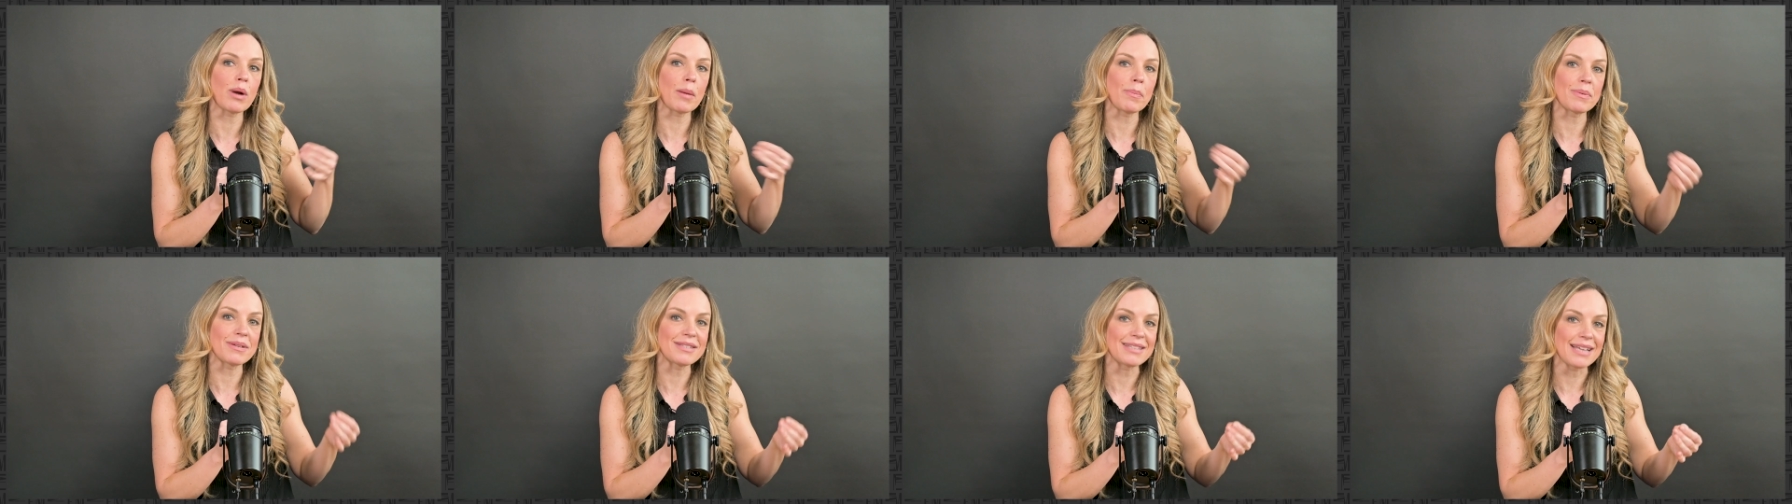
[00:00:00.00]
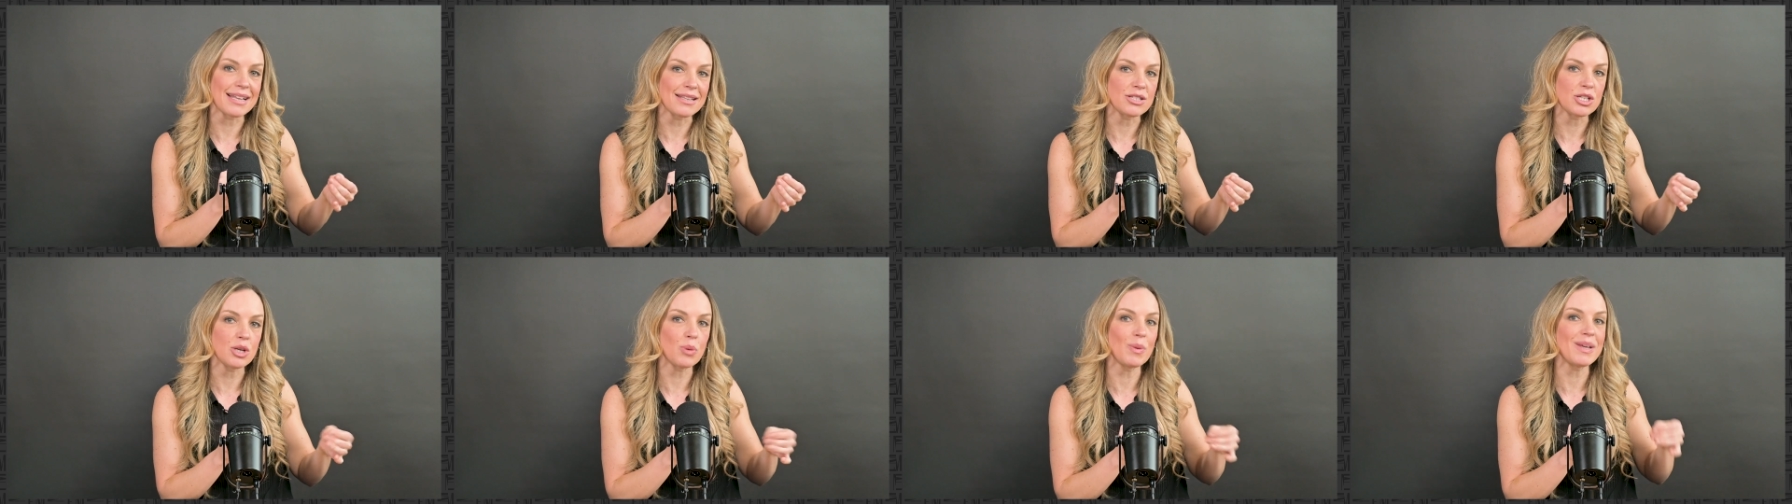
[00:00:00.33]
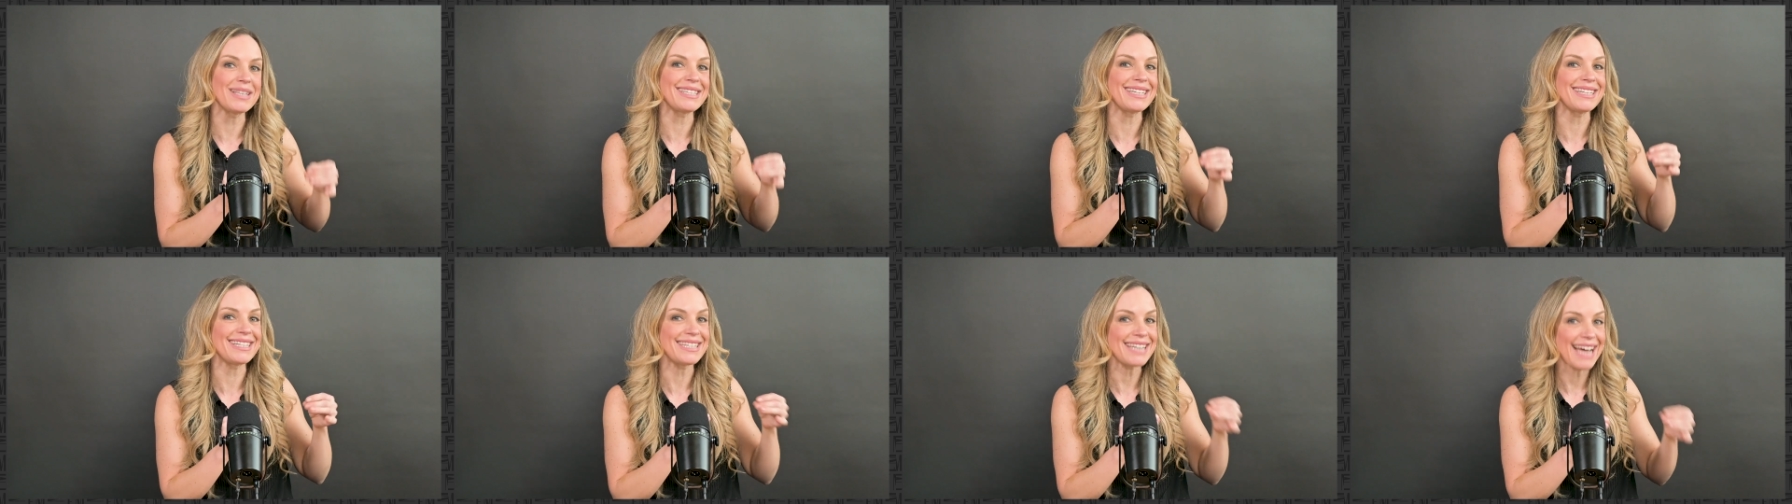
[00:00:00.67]
represents you
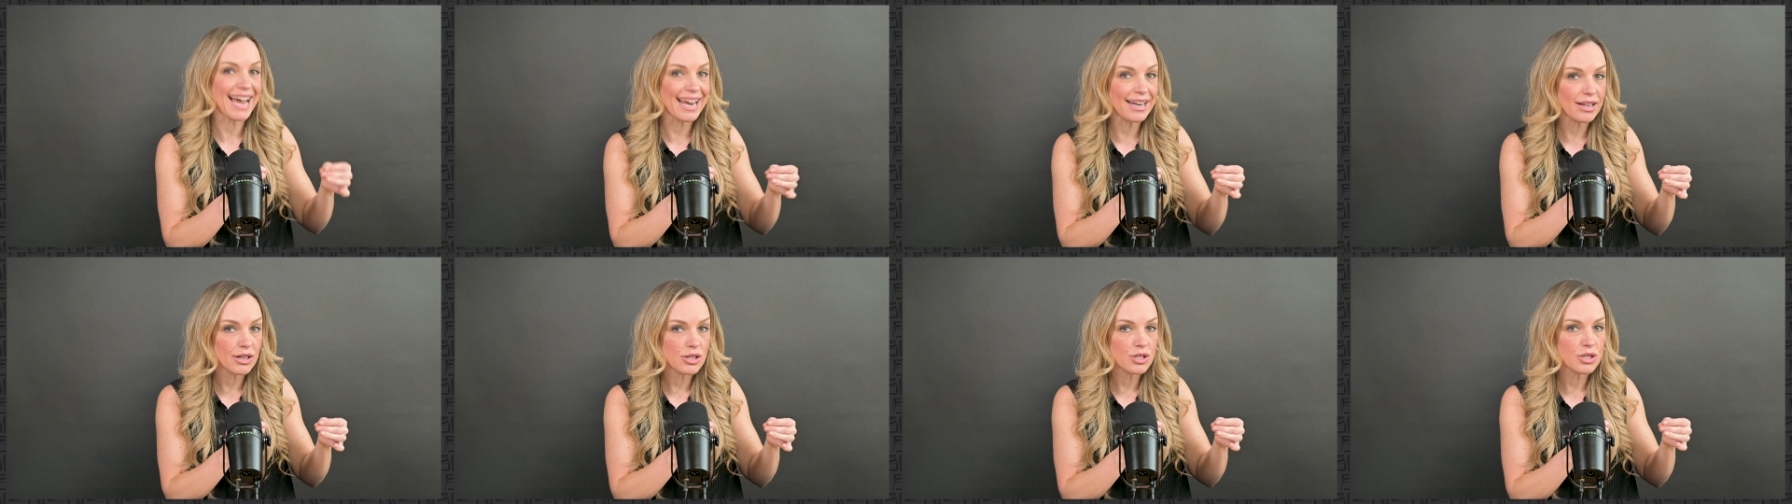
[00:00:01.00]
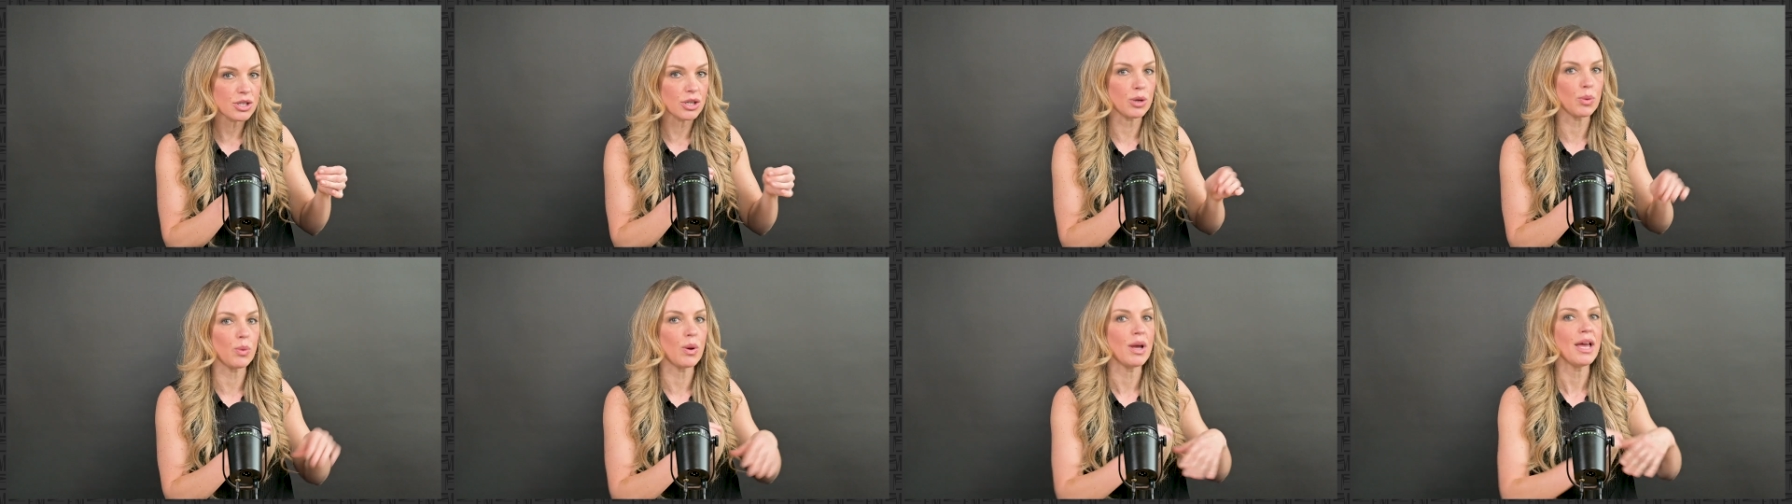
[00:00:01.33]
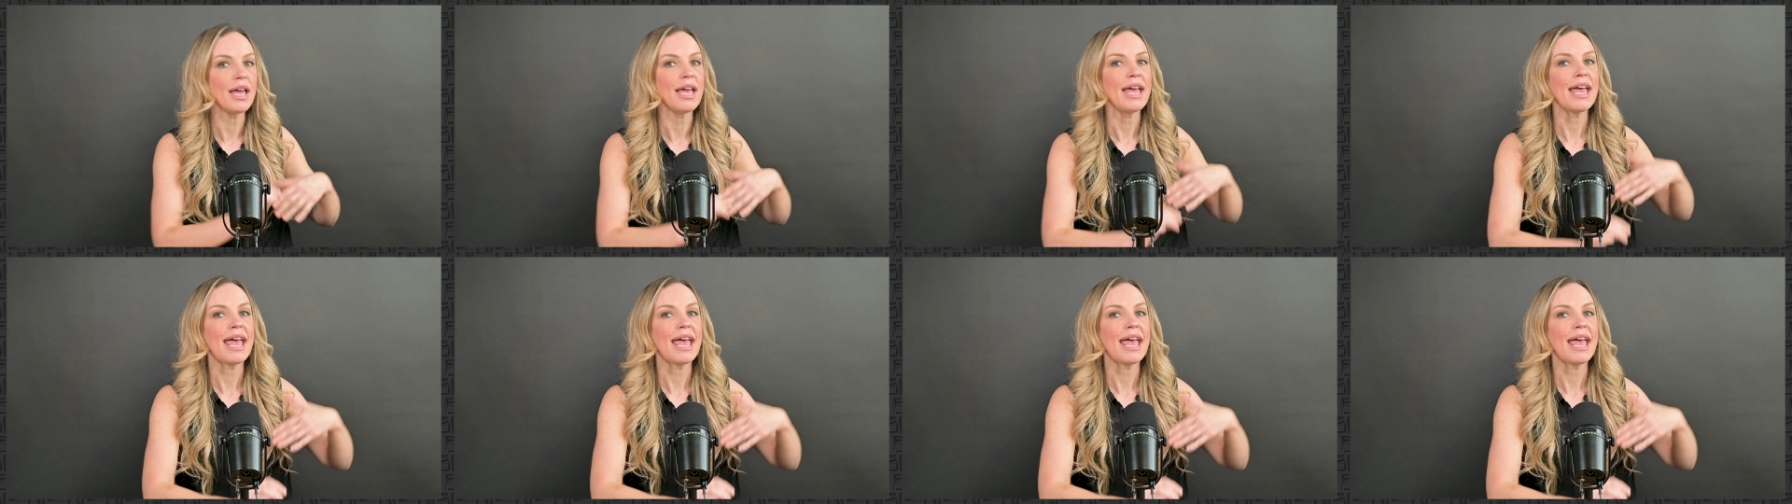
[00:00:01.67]
is entitled to